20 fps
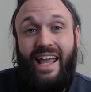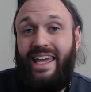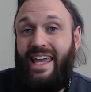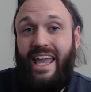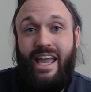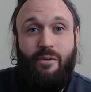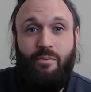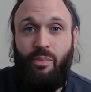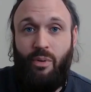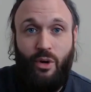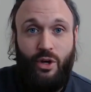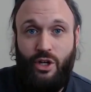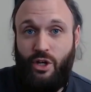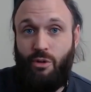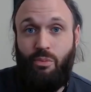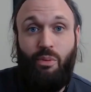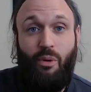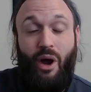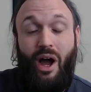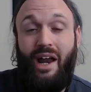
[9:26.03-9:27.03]
I can't
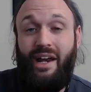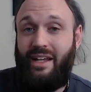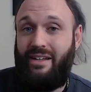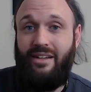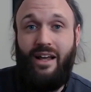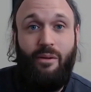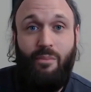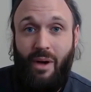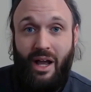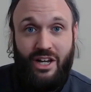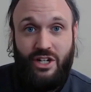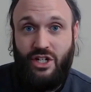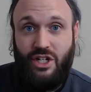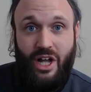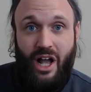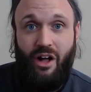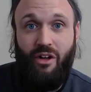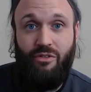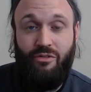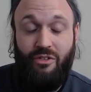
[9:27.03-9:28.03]
put your product on my
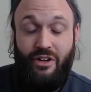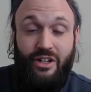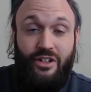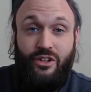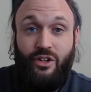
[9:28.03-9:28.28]
shelf